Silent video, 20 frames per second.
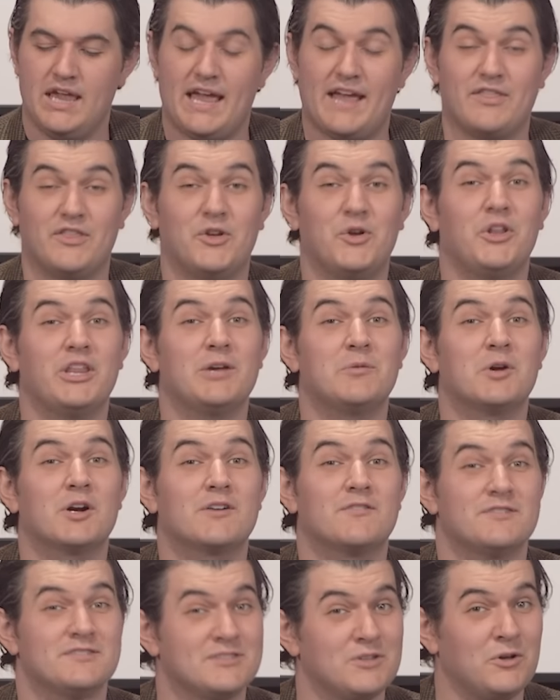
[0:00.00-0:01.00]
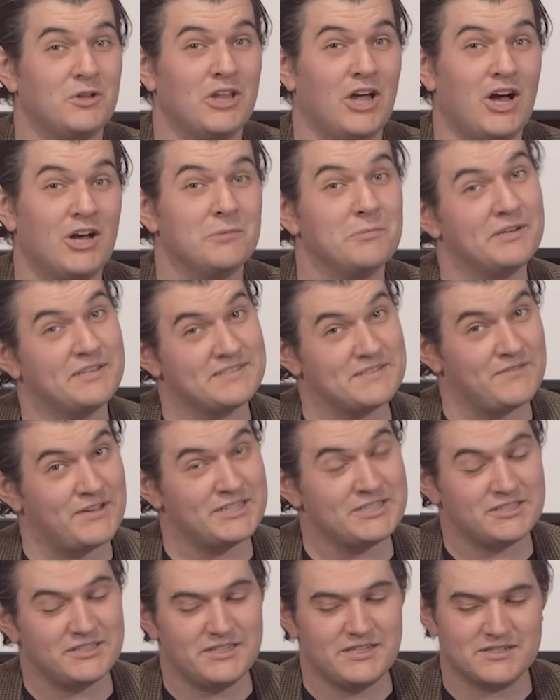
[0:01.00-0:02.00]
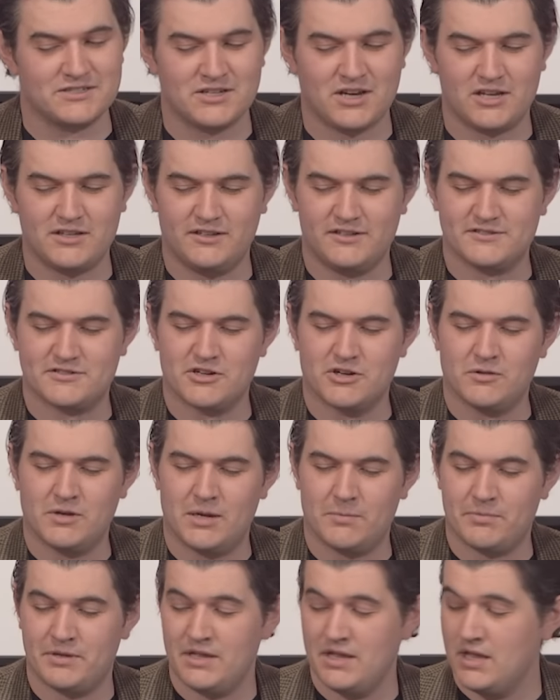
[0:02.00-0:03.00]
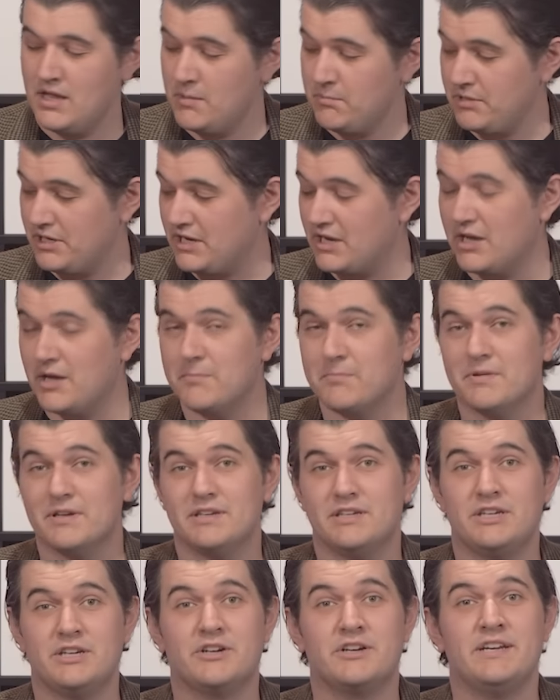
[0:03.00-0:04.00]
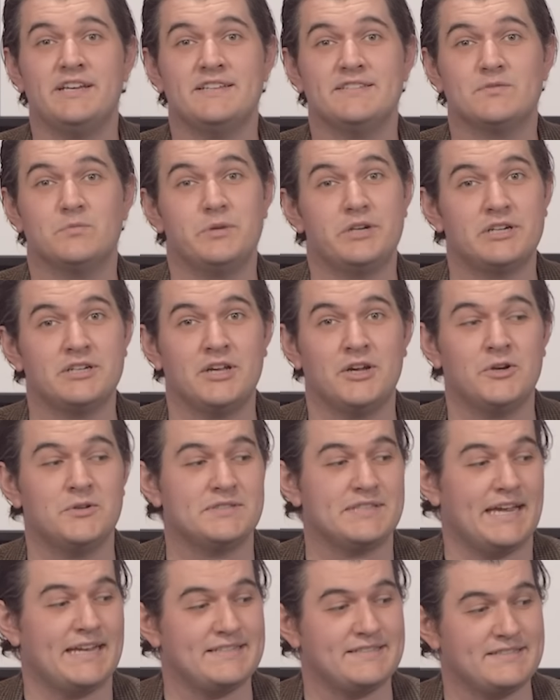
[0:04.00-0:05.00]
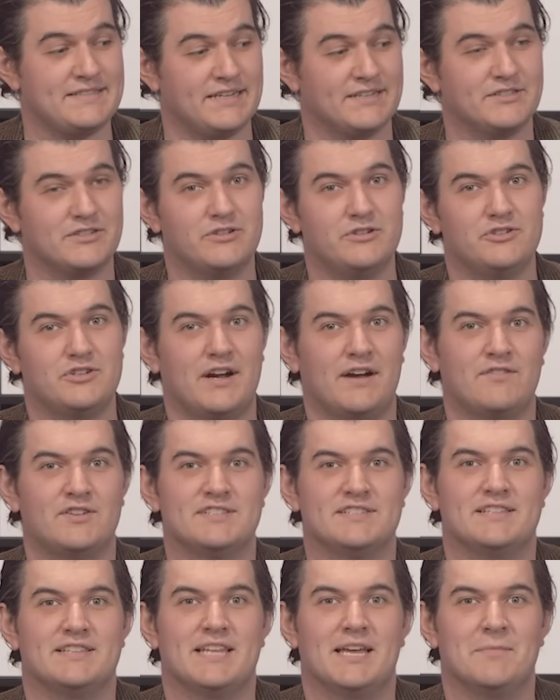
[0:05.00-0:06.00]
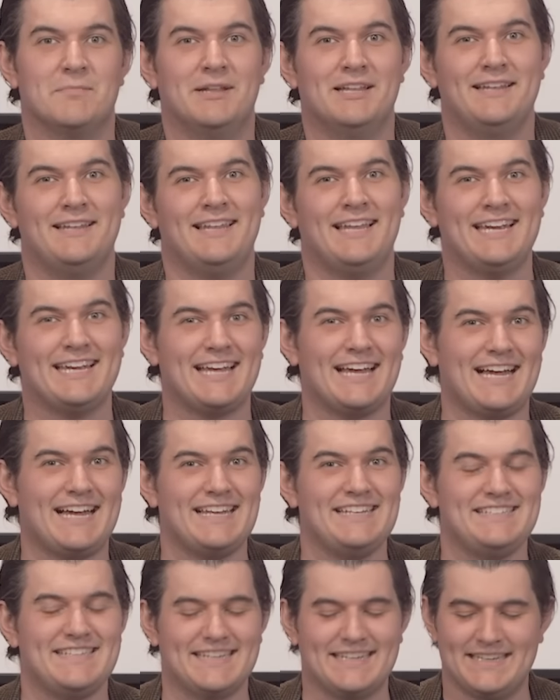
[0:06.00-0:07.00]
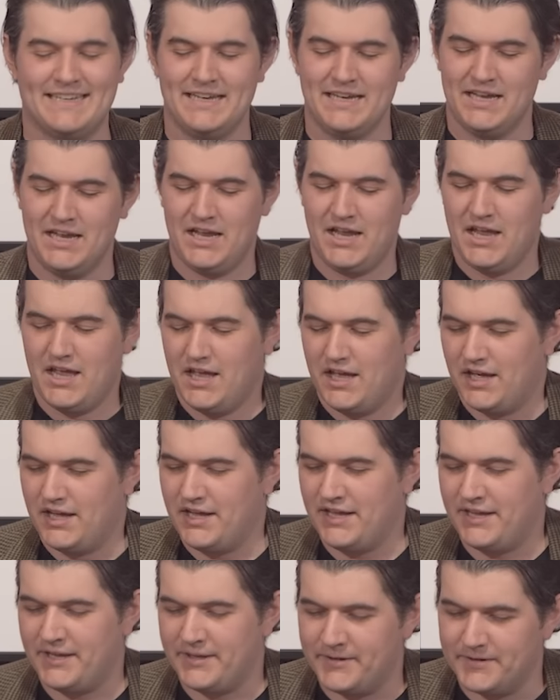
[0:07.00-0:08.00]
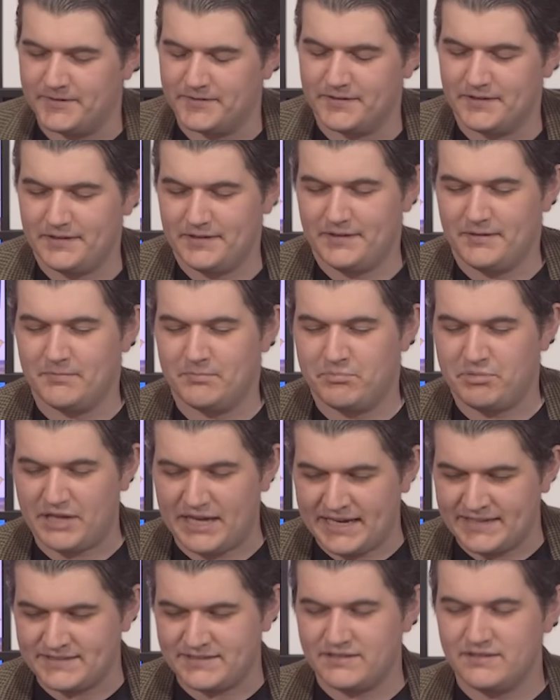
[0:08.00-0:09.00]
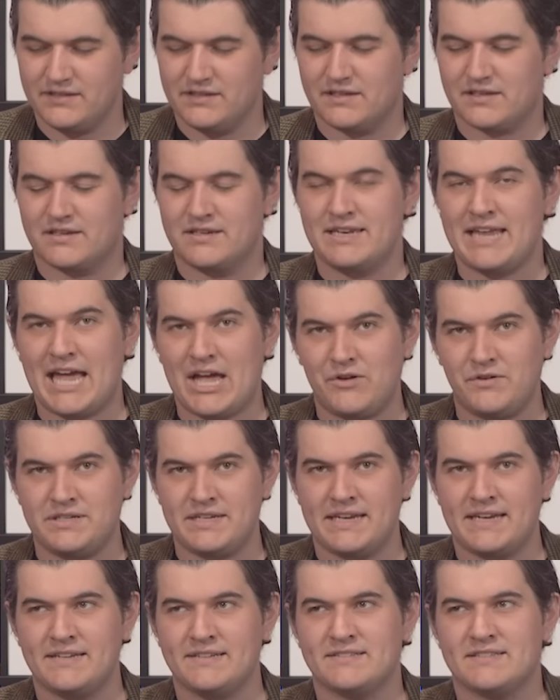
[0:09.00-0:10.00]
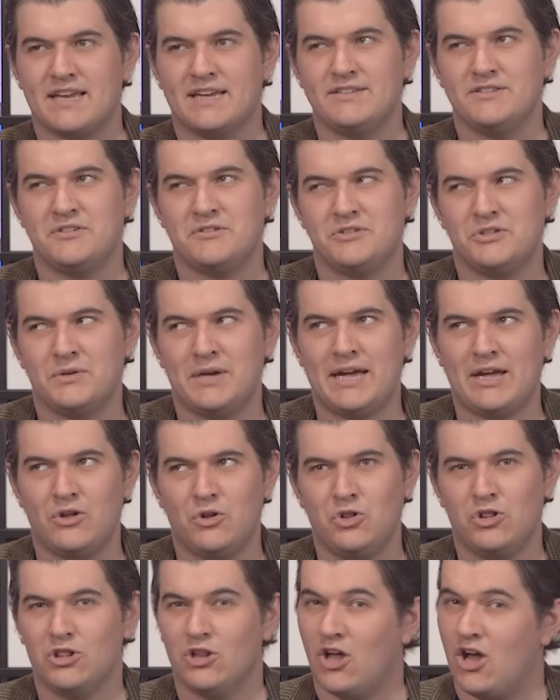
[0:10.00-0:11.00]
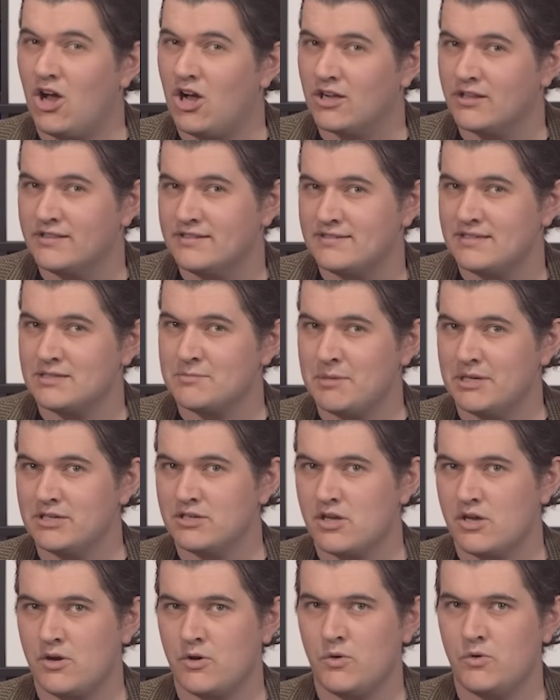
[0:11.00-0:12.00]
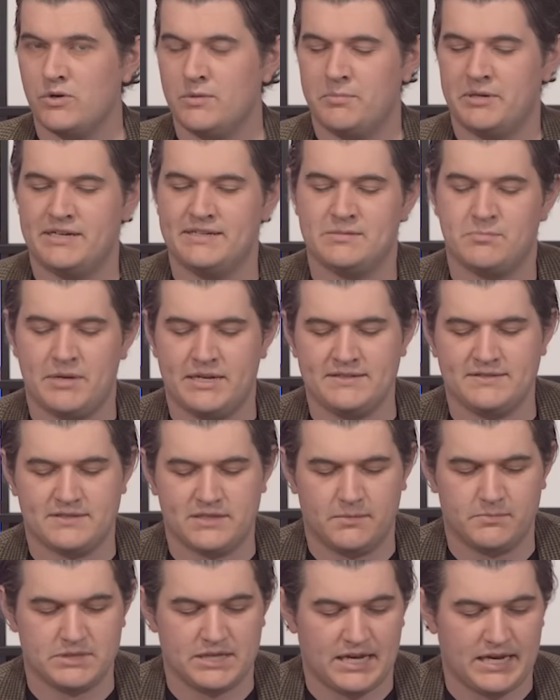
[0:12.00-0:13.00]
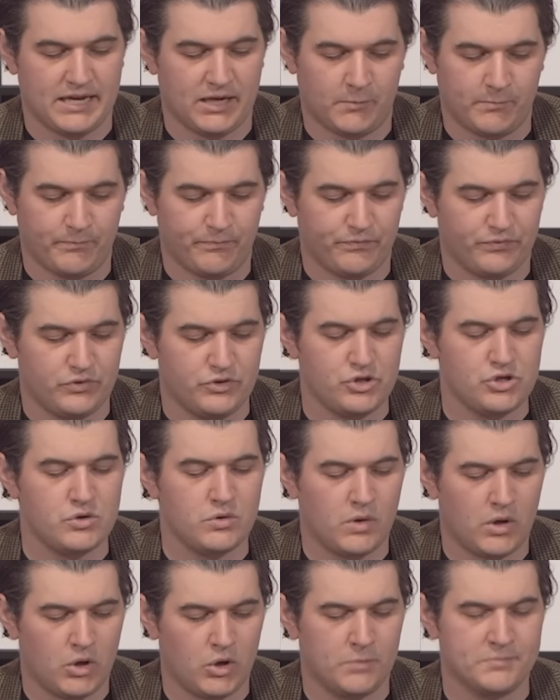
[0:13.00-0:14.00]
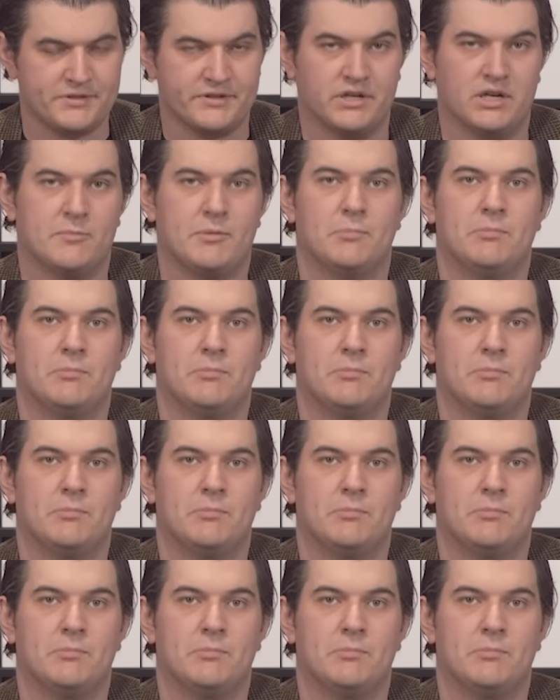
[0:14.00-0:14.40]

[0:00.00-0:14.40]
And they only work for so long because eventually your toddlers grow up, become curious weirdos, and stick screwdrivers in them, like I did. But nowadays, I don't know how long this has been code, but it's been some time. New homes are going